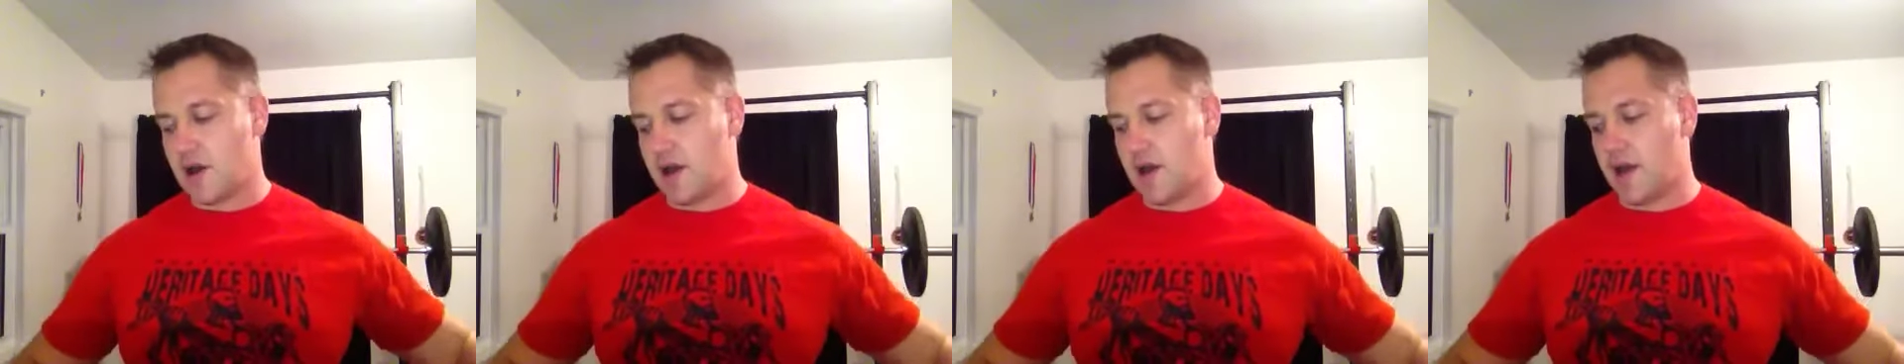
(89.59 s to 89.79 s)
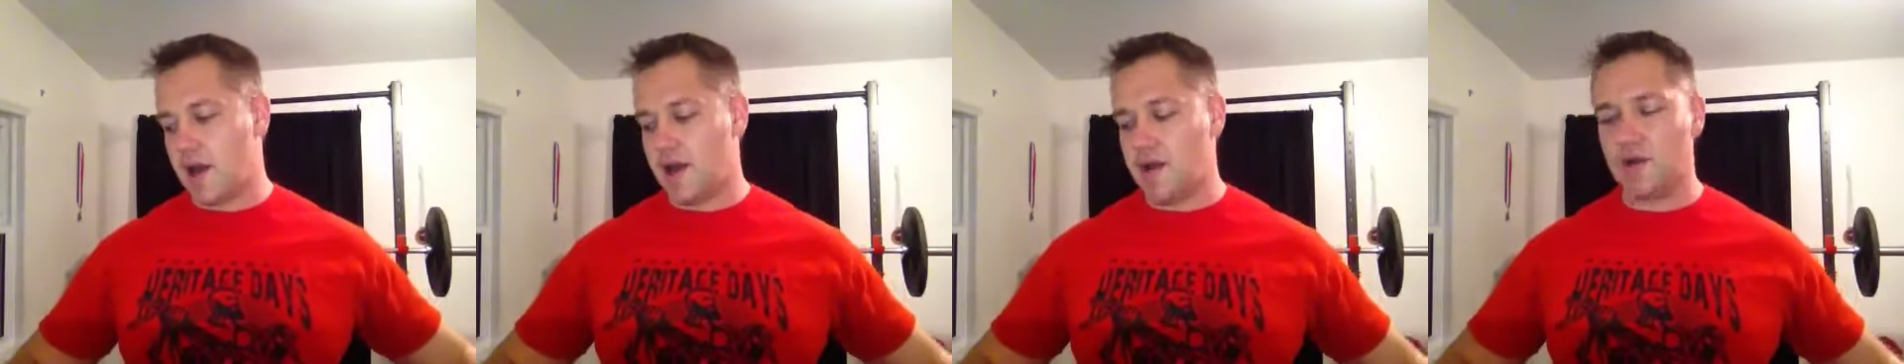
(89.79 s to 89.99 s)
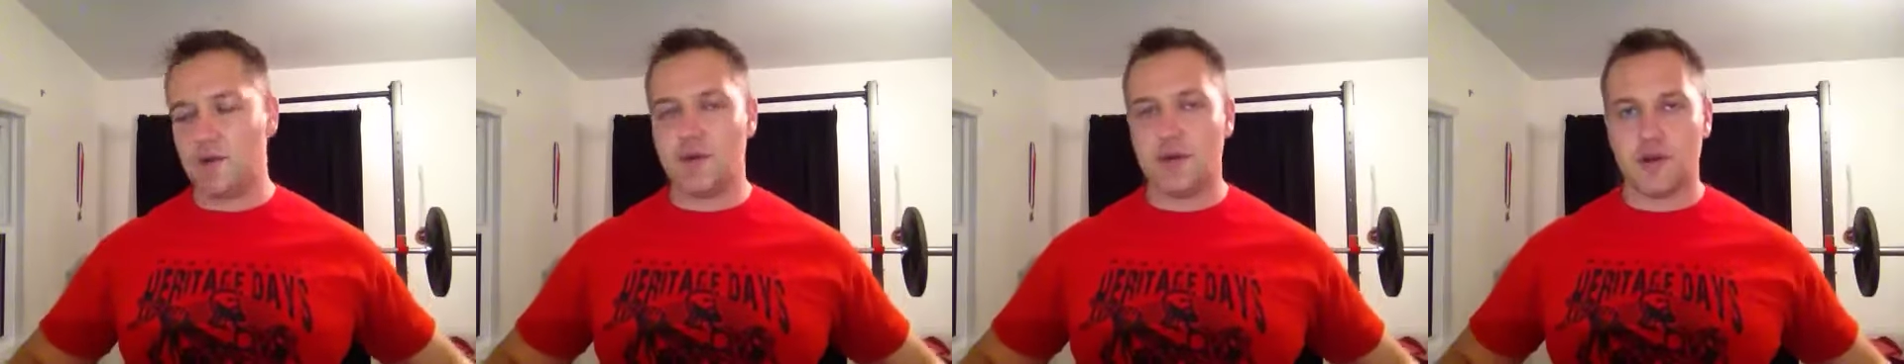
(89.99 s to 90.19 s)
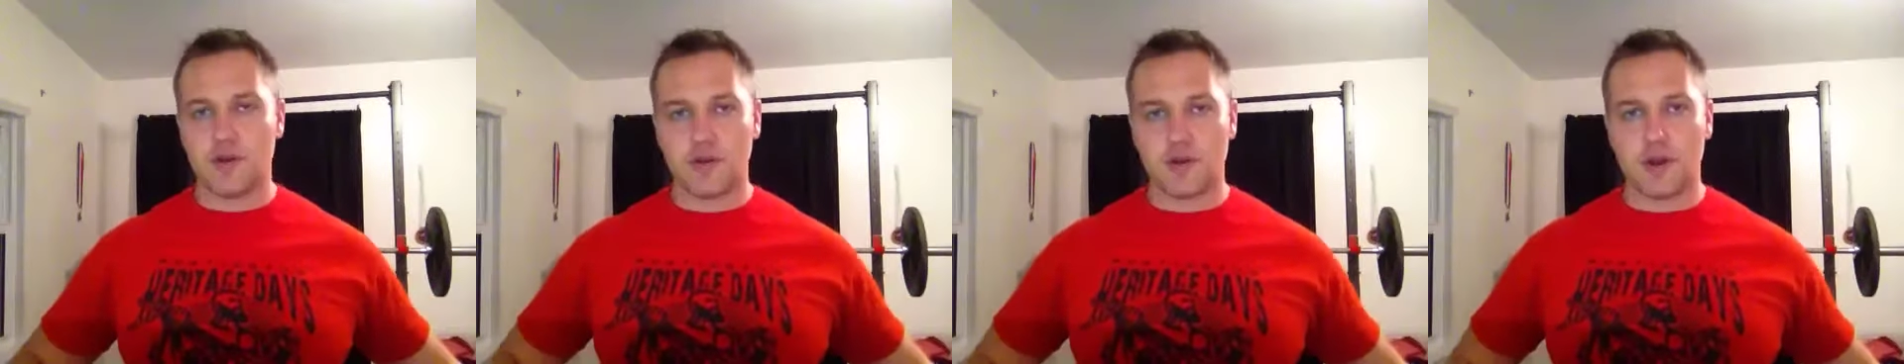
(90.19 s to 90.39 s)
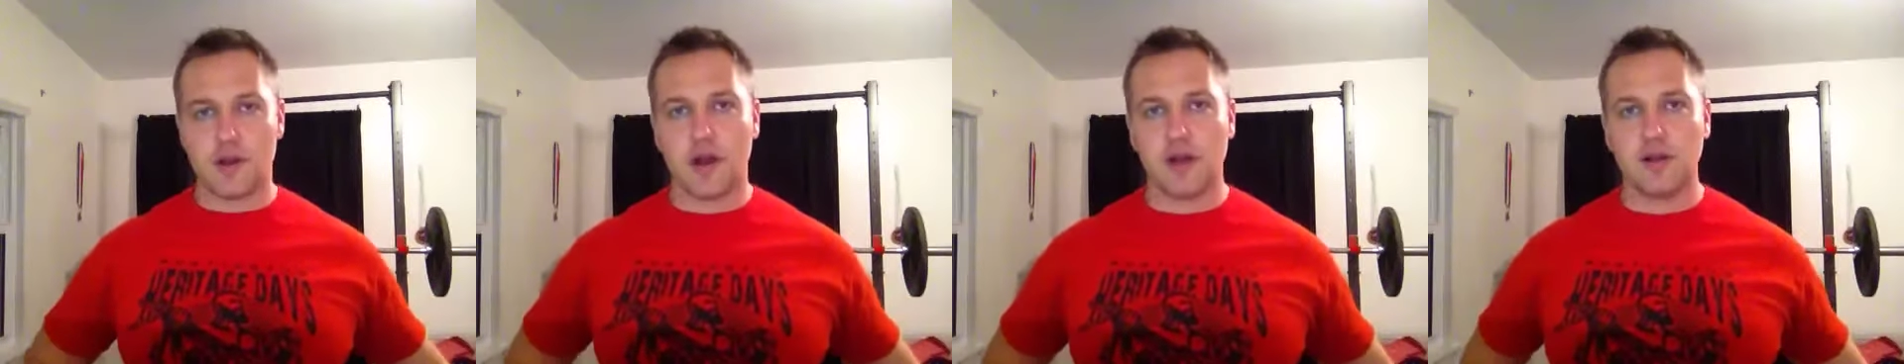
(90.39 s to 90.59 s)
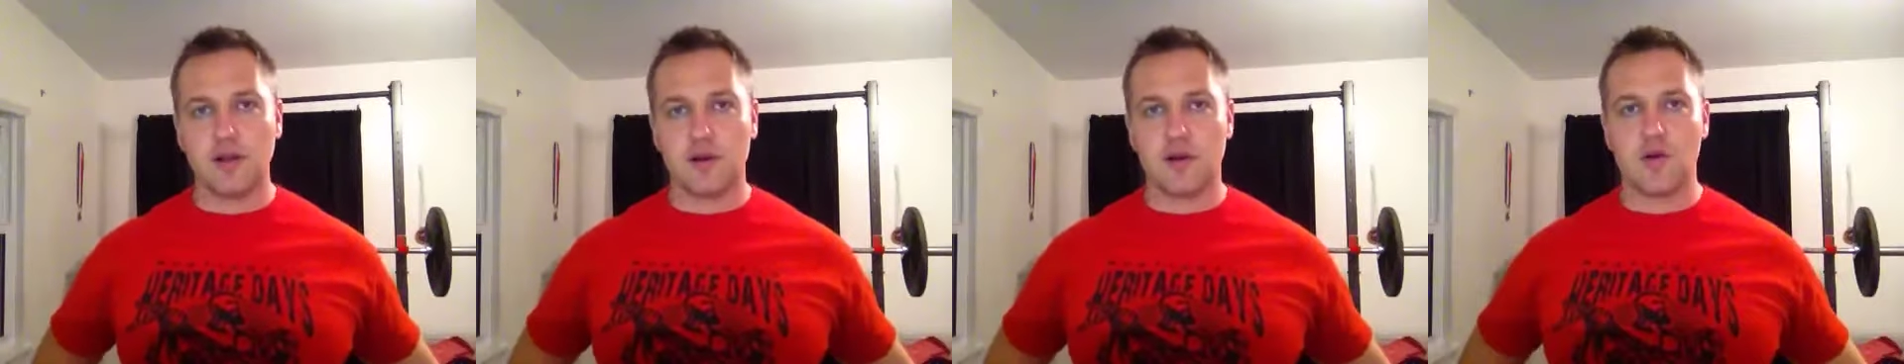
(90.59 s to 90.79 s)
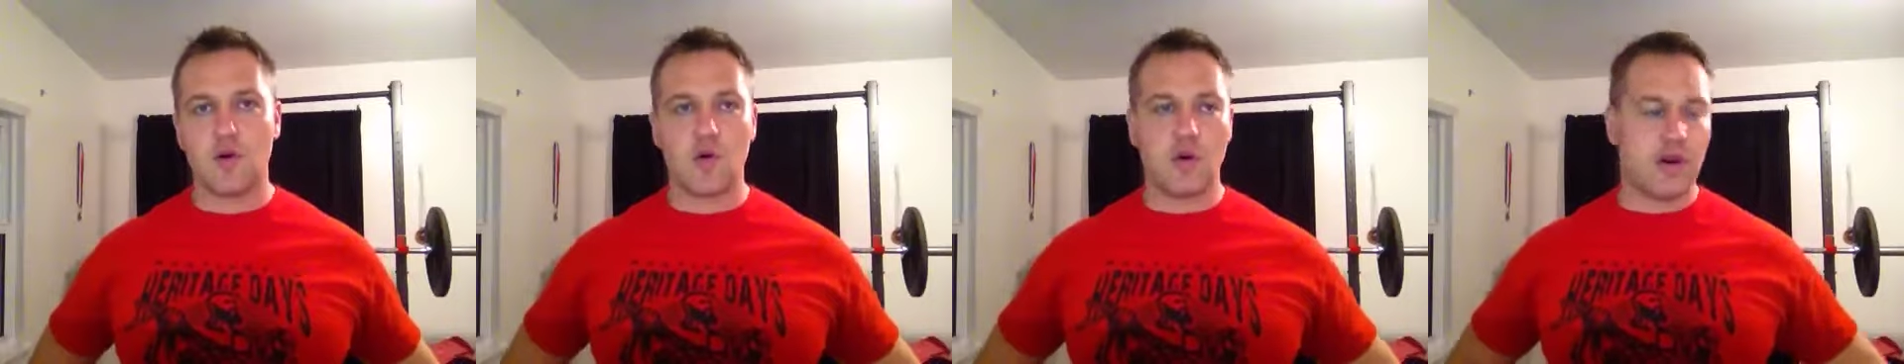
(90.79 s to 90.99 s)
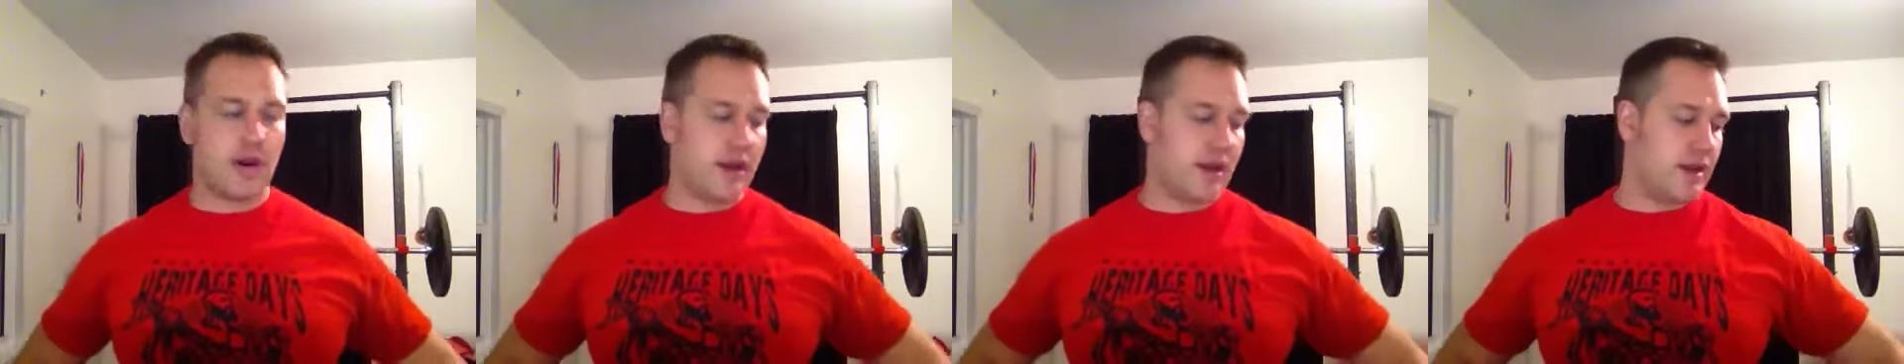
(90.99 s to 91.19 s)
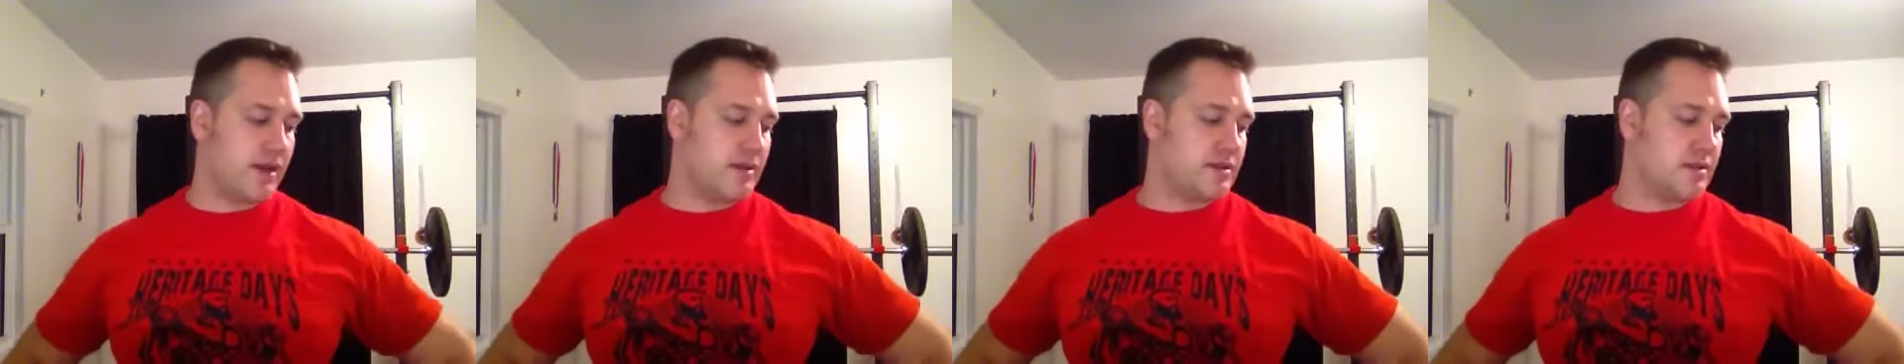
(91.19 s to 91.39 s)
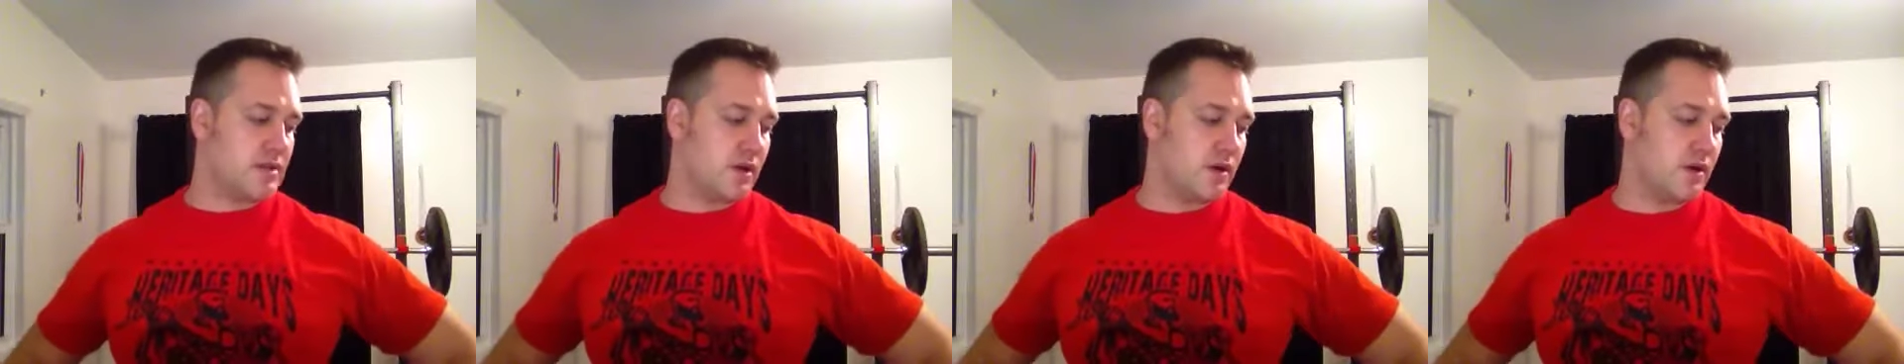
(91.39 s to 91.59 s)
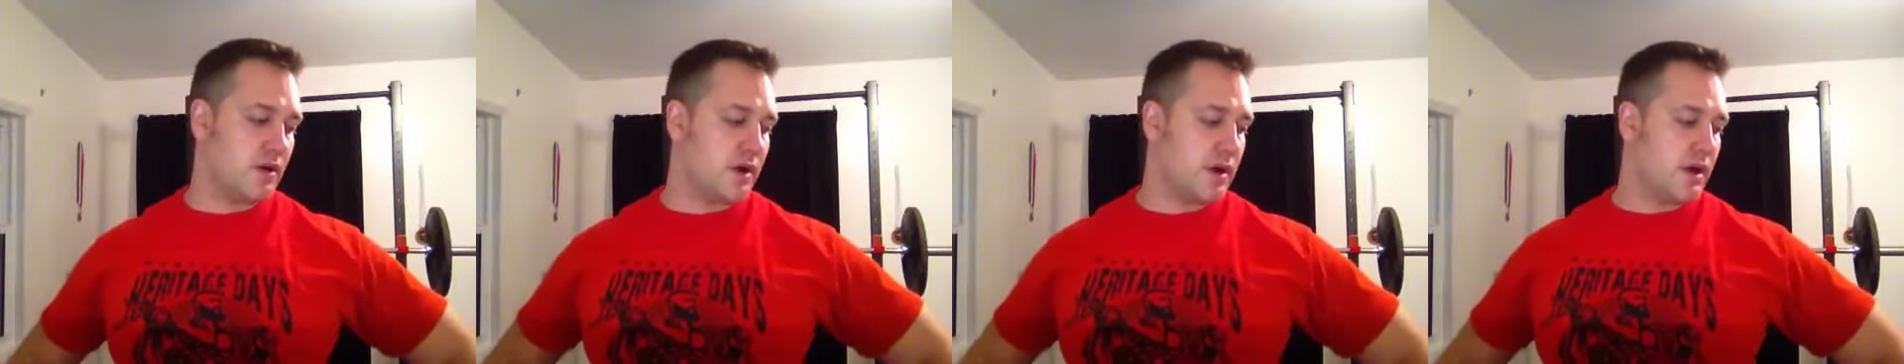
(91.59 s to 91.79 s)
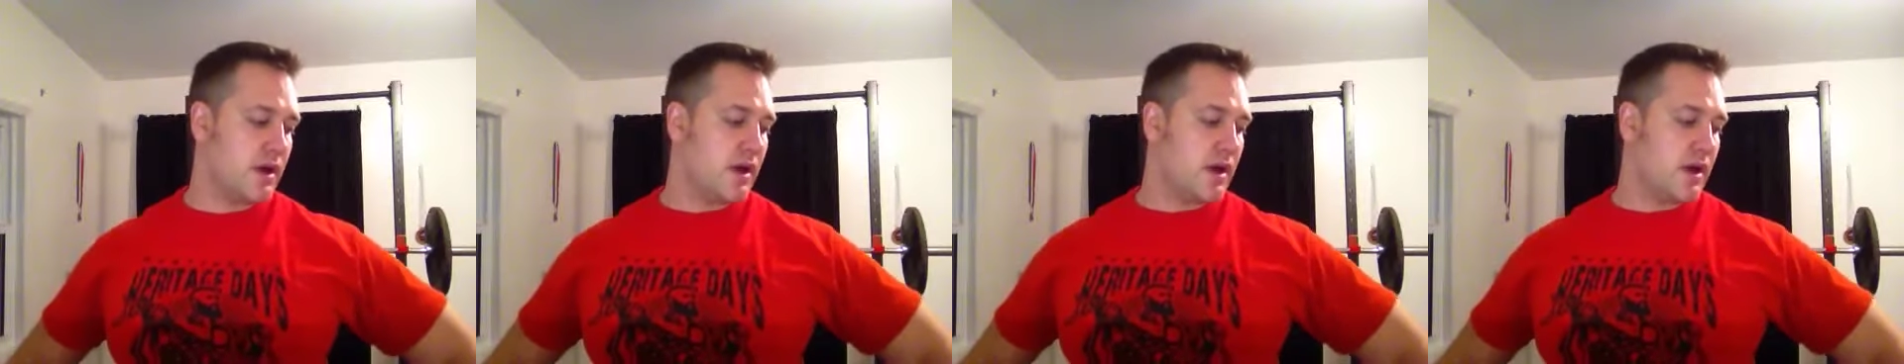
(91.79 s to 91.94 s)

I know they're color coordinated, so